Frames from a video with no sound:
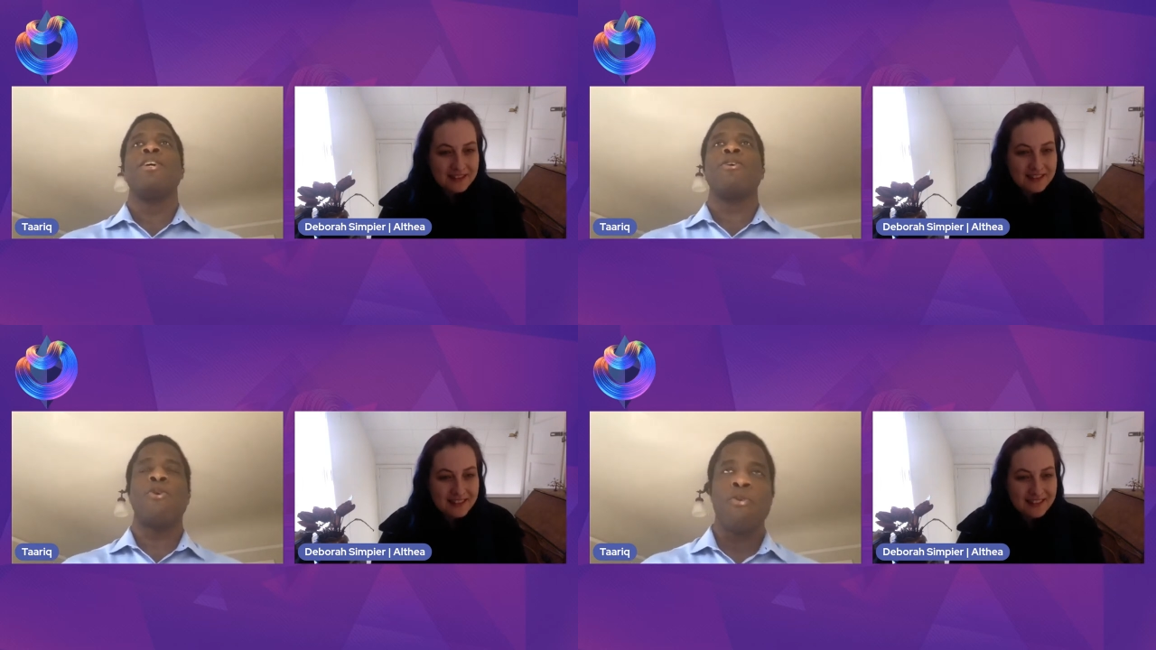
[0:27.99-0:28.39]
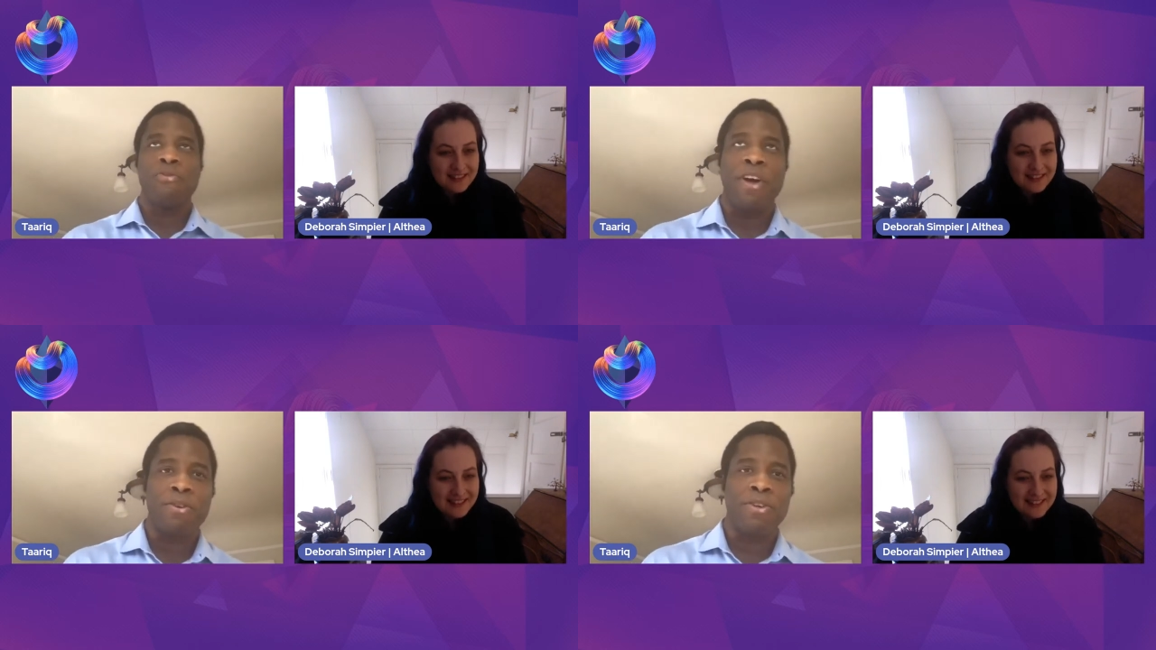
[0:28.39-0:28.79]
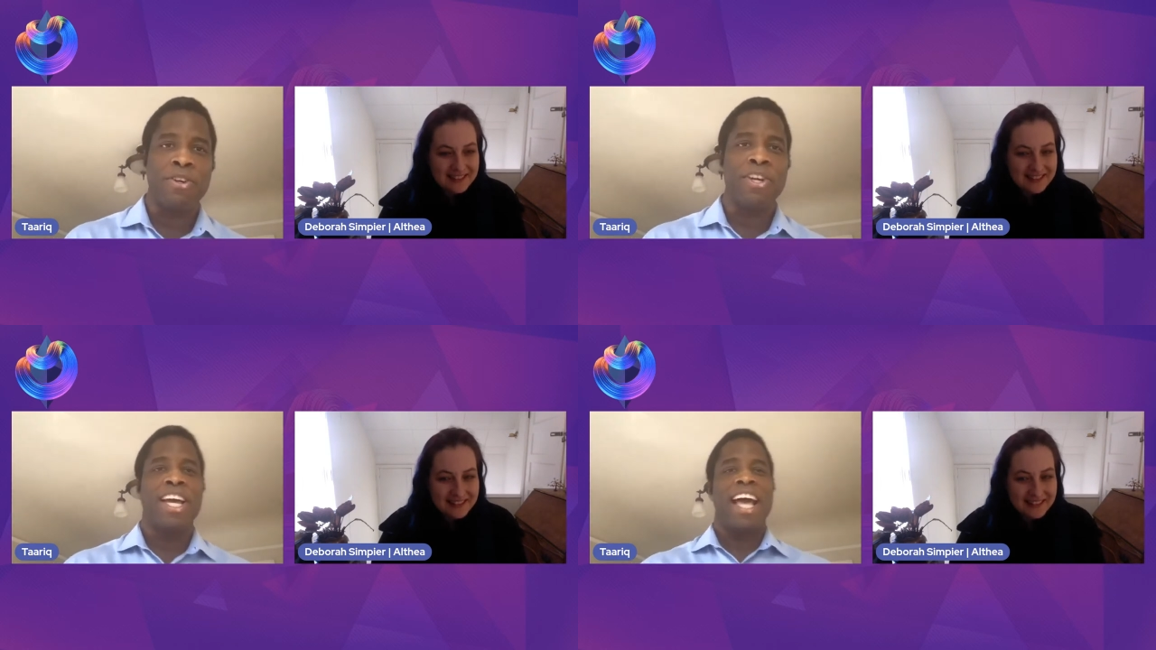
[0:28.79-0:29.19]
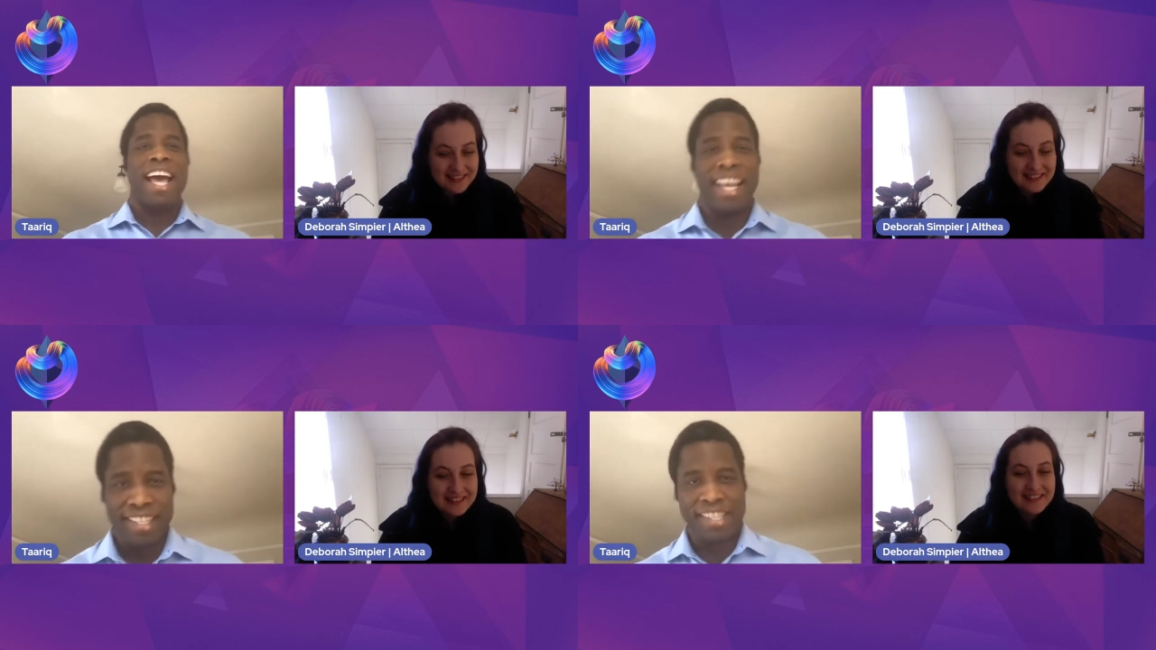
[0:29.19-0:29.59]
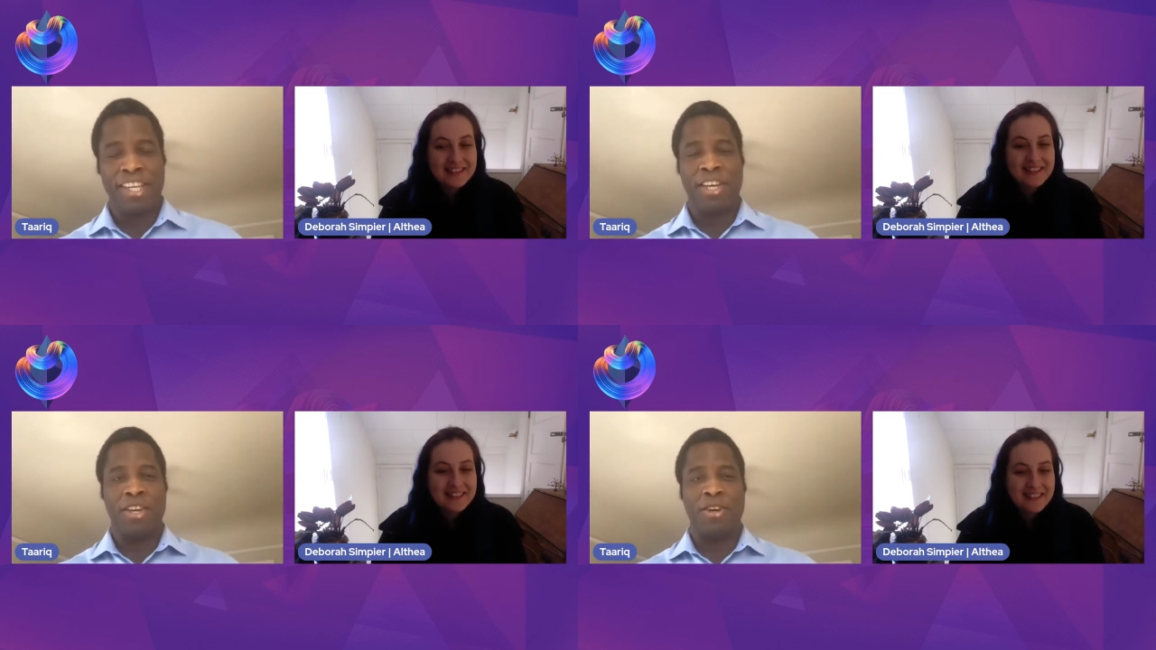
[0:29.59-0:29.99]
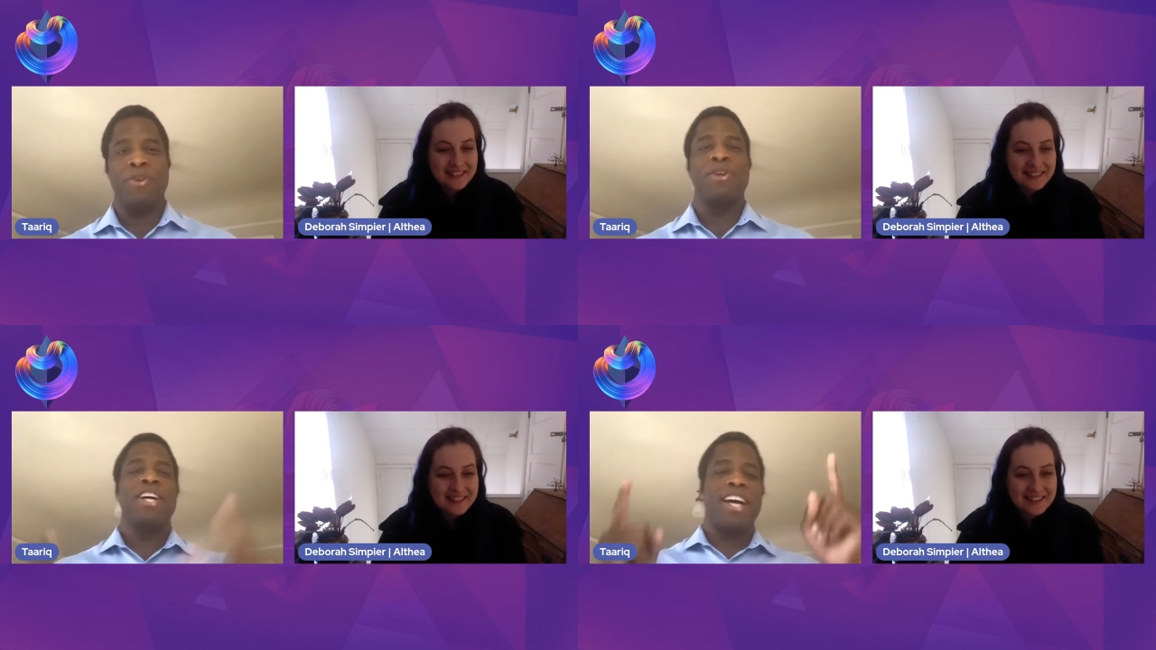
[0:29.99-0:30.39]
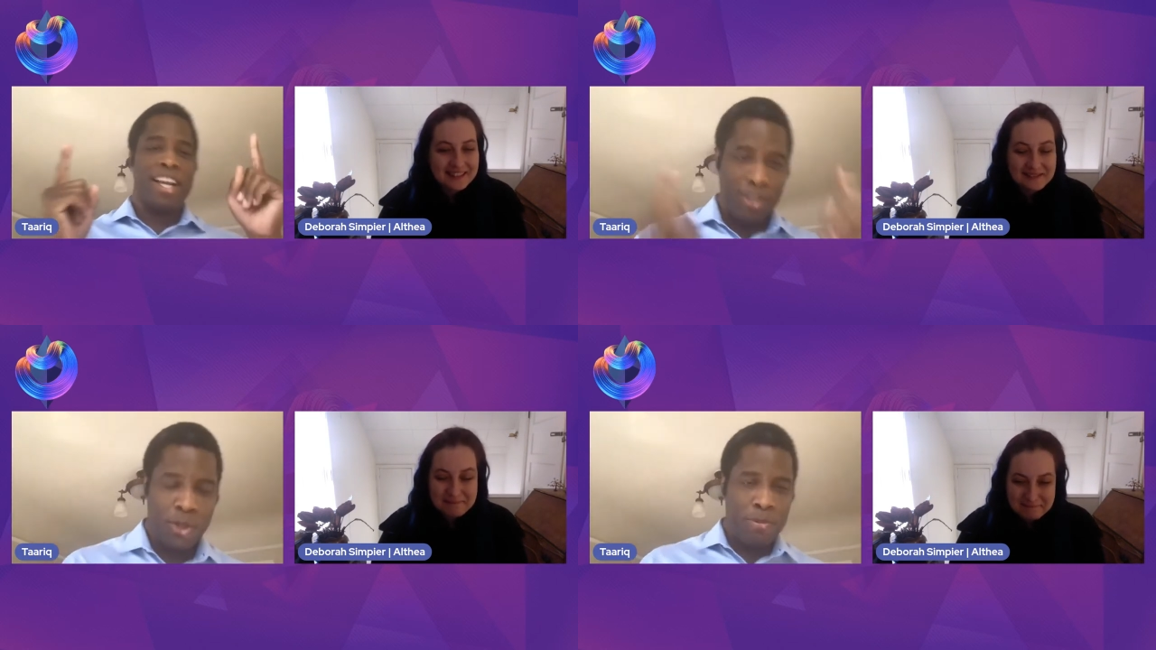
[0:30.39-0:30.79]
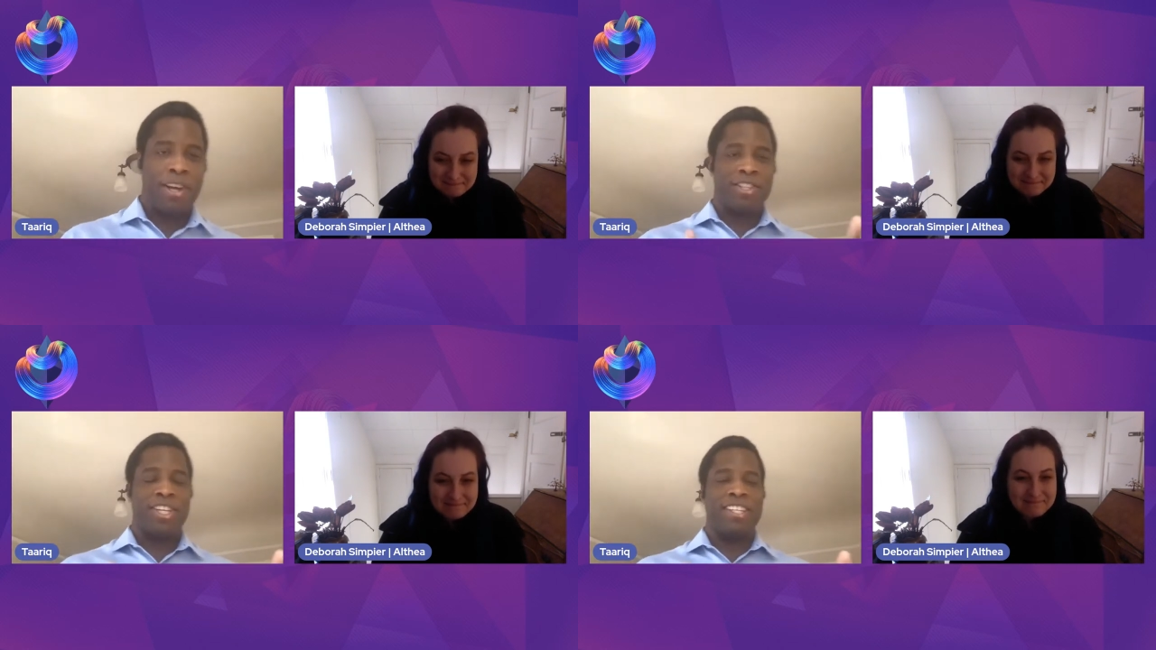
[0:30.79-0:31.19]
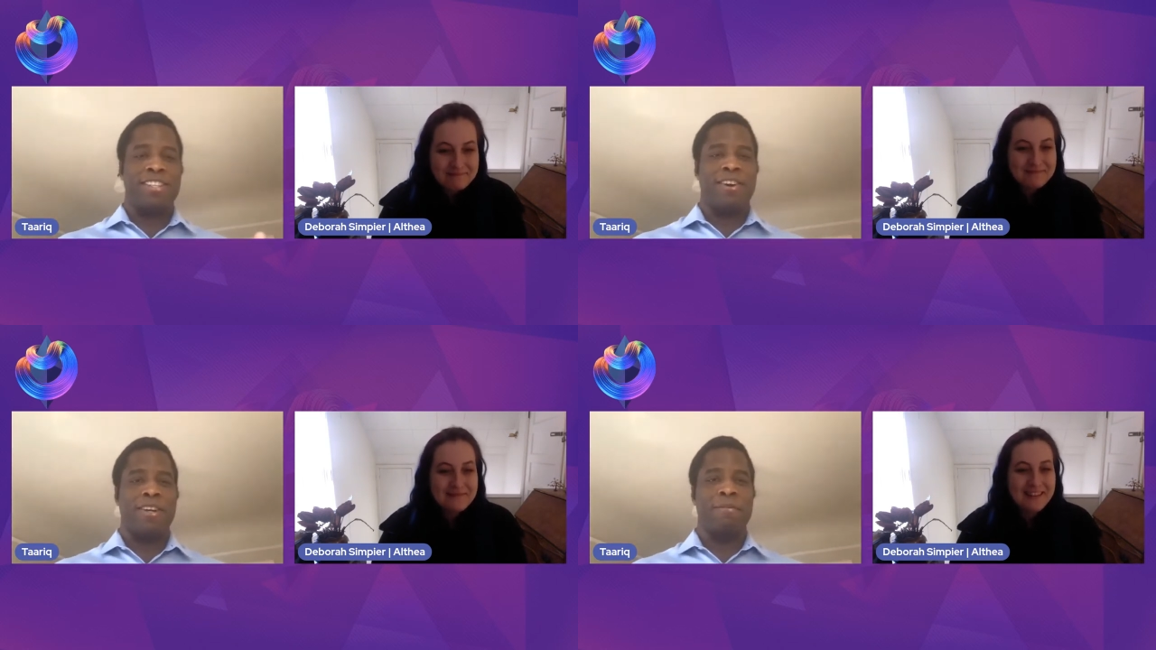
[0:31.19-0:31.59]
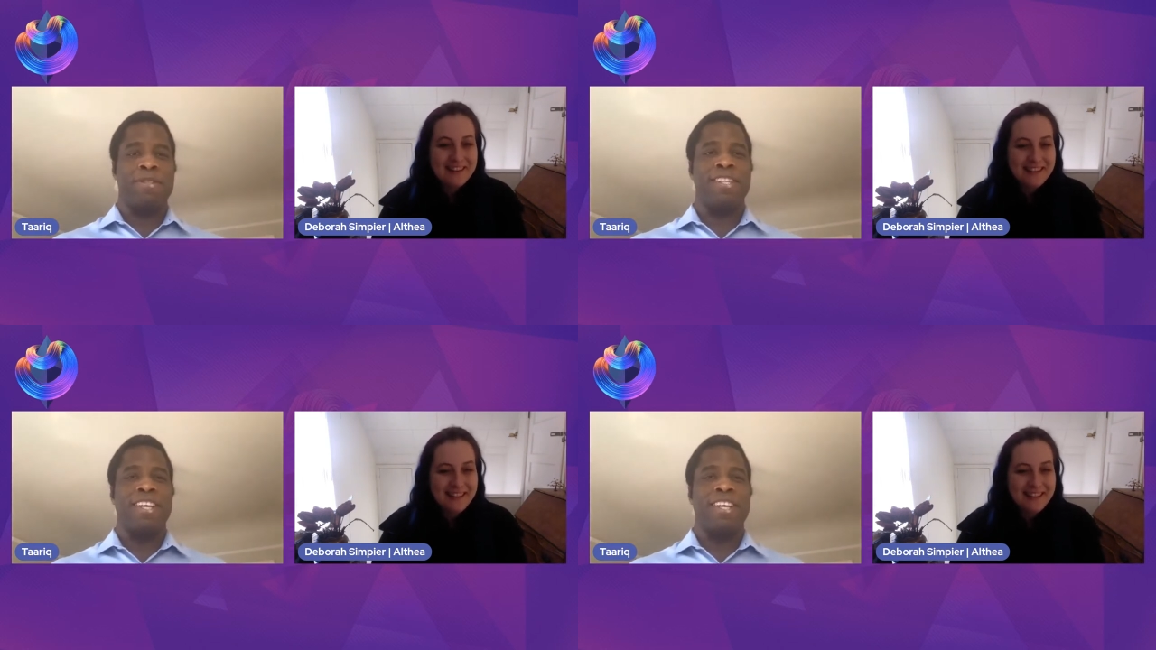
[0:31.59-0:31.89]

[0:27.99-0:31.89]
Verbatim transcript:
Speaker 1: co-founder and C E O at two blockchain startups.